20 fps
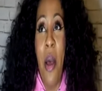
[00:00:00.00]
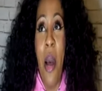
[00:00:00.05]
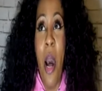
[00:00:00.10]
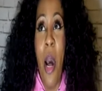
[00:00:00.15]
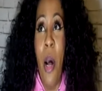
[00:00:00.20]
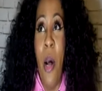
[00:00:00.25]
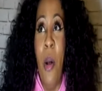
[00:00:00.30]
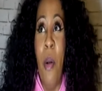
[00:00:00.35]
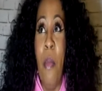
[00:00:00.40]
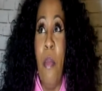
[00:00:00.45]

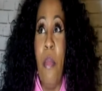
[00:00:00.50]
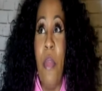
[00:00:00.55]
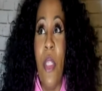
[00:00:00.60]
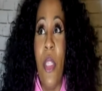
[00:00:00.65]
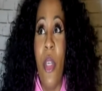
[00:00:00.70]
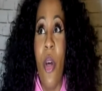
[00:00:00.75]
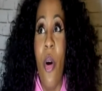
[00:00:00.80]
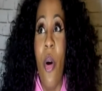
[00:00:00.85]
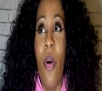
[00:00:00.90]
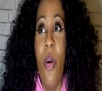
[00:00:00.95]
um,
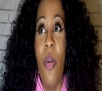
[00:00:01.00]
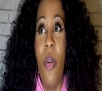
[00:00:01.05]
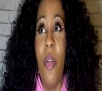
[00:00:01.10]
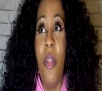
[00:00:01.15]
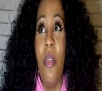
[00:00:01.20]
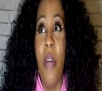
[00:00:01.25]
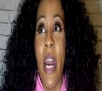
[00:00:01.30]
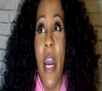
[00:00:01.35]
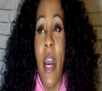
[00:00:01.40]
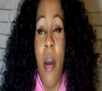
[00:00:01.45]
so
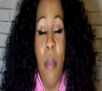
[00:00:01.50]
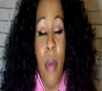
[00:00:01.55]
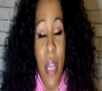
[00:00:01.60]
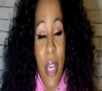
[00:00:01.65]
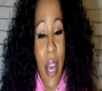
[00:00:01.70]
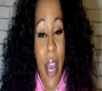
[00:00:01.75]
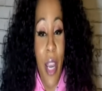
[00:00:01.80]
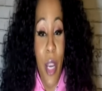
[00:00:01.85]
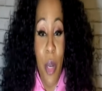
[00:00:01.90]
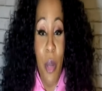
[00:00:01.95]
i got my
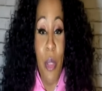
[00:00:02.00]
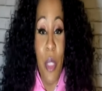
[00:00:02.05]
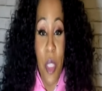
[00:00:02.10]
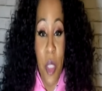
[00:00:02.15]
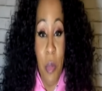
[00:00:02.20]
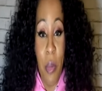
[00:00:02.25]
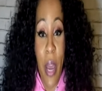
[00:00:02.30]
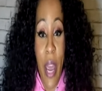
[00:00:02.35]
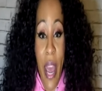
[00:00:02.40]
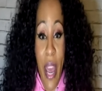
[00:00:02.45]

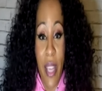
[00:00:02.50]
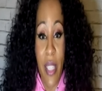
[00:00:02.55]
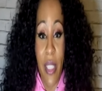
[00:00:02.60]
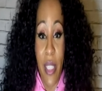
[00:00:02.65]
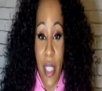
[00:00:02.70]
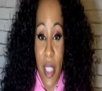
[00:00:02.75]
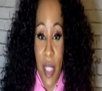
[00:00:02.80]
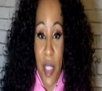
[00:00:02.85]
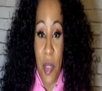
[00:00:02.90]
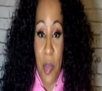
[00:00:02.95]
diagnosis by
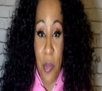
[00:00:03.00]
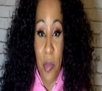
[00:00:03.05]
accident